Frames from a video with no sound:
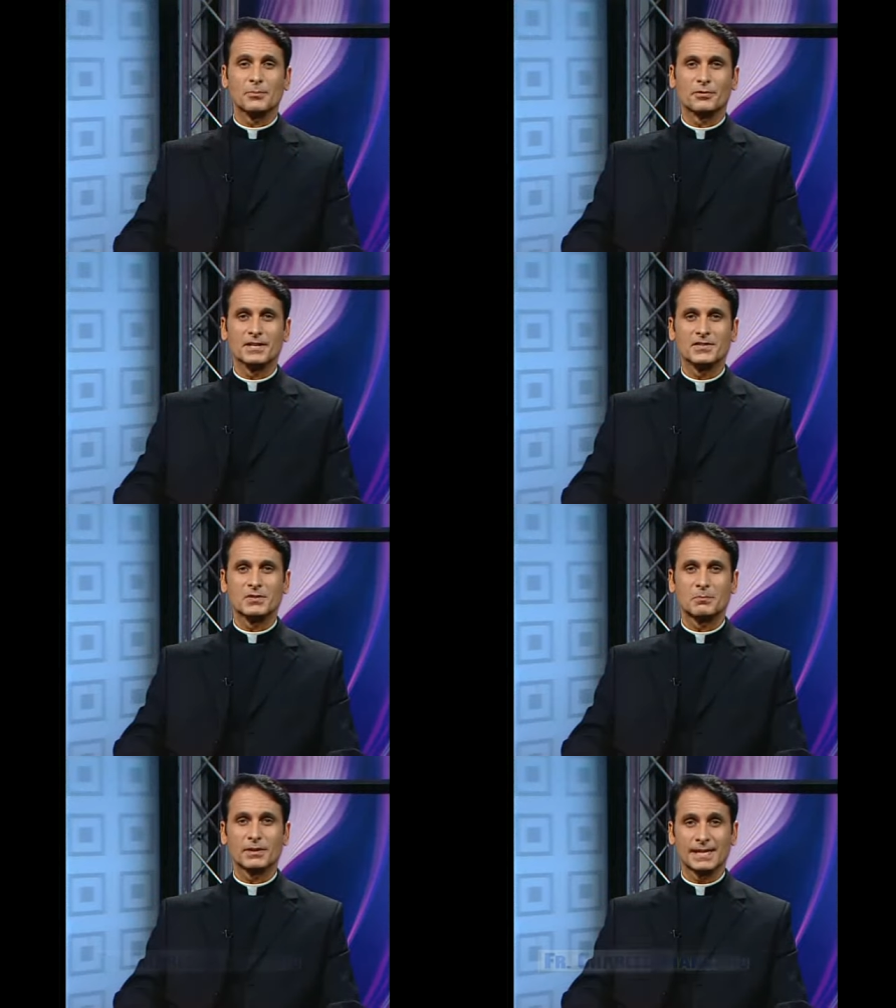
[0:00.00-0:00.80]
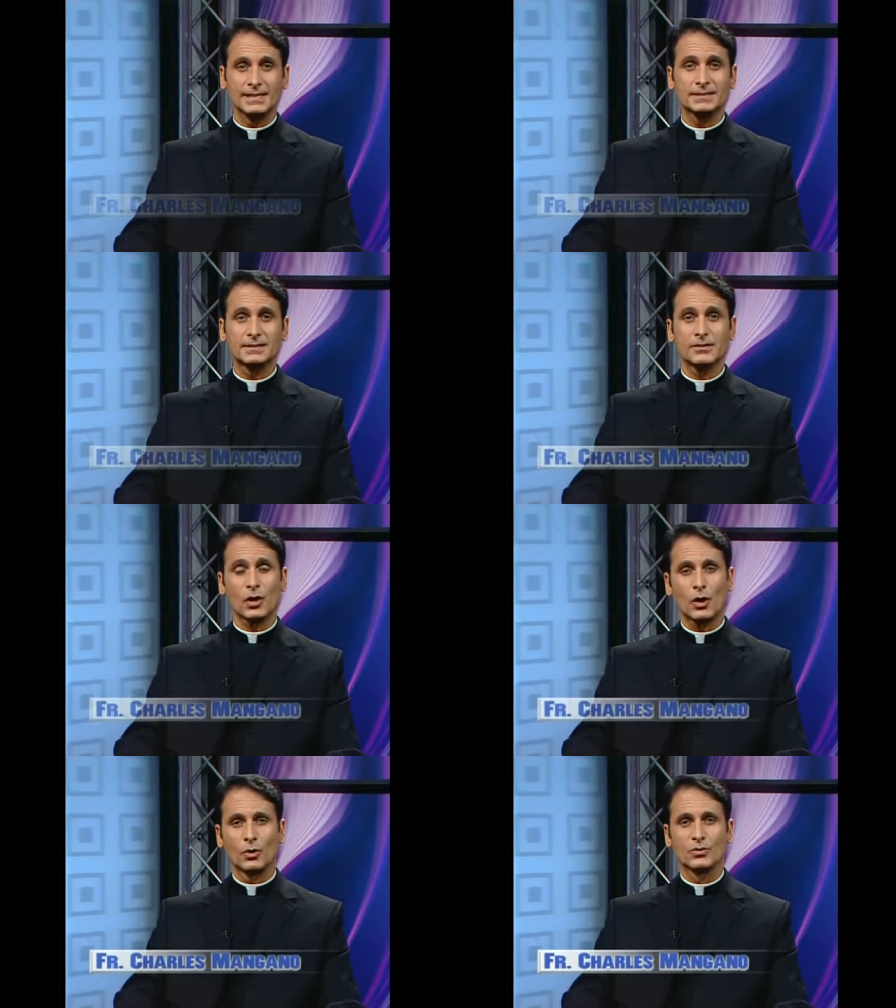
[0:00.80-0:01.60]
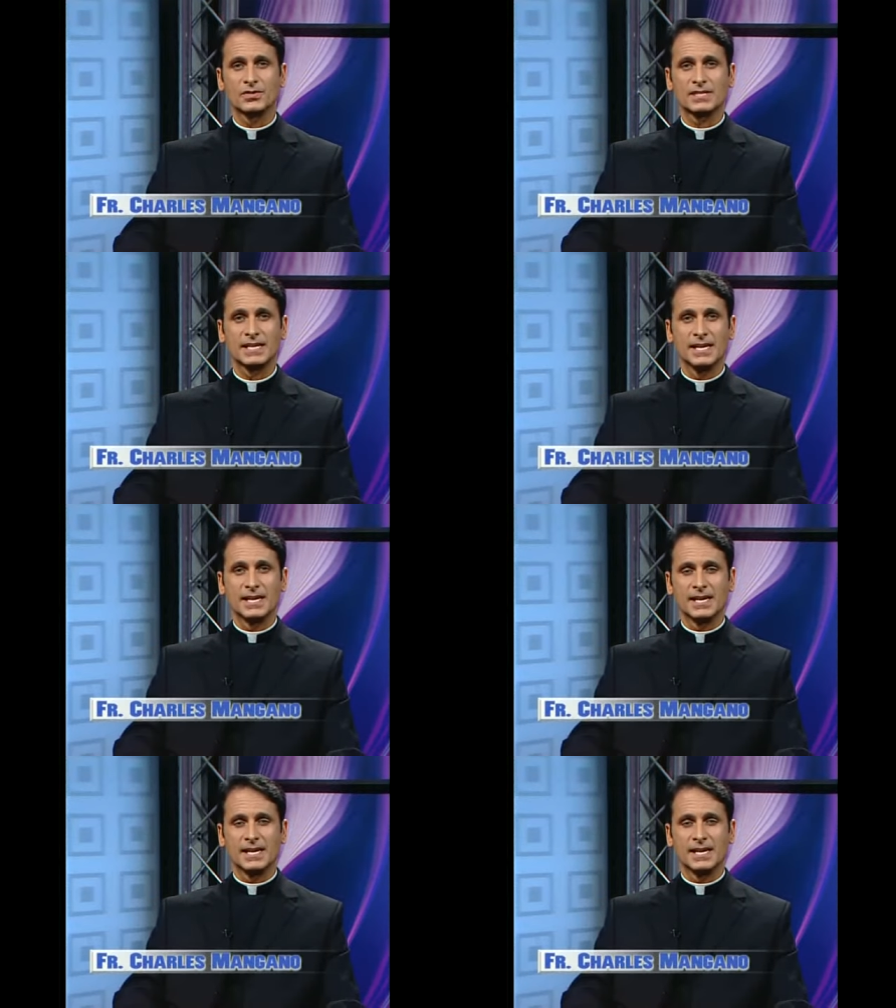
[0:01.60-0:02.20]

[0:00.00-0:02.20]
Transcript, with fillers: the priest placed the host